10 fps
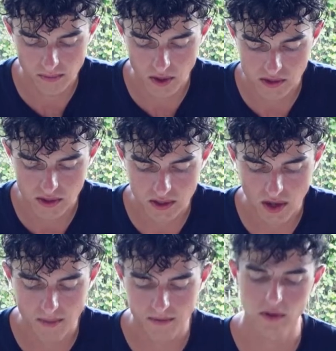most of the
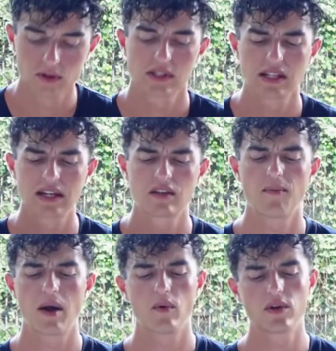time if you're selective
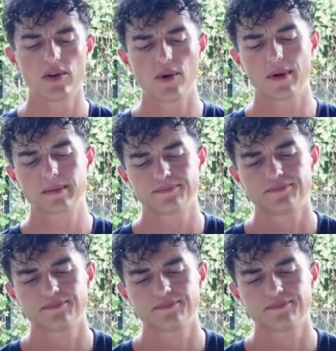about what you're doing.